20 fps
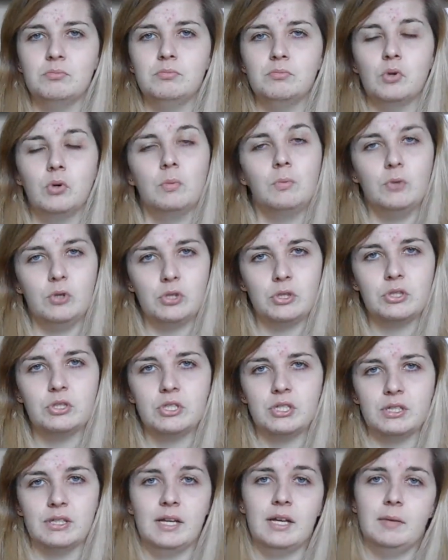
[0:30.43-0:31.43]
more merch
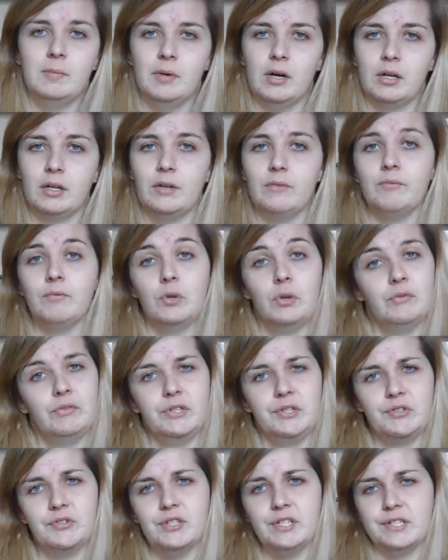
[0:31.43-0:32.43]
in Haymarket for
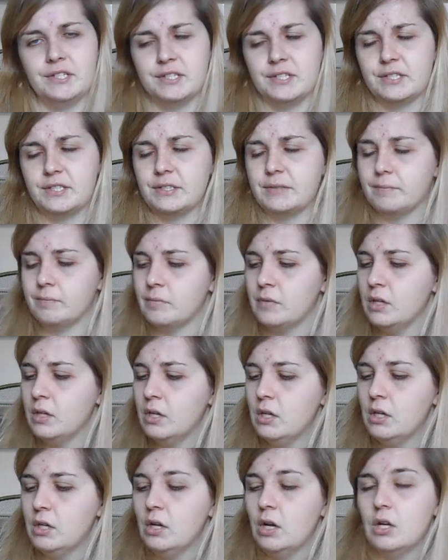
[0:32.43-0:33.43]
obvious reasons.
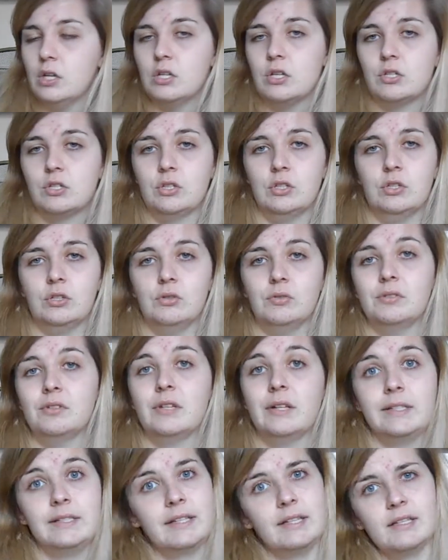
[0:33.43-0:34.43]
So
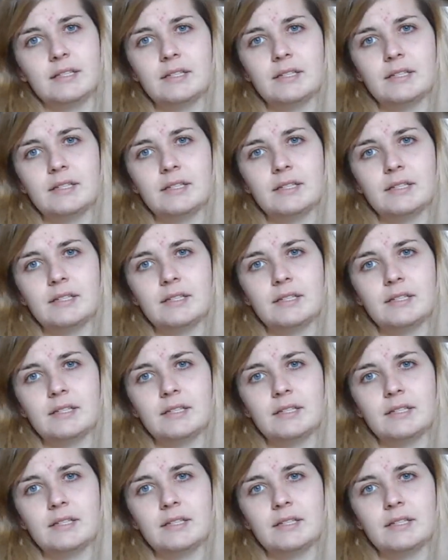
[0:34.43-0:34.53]
let's get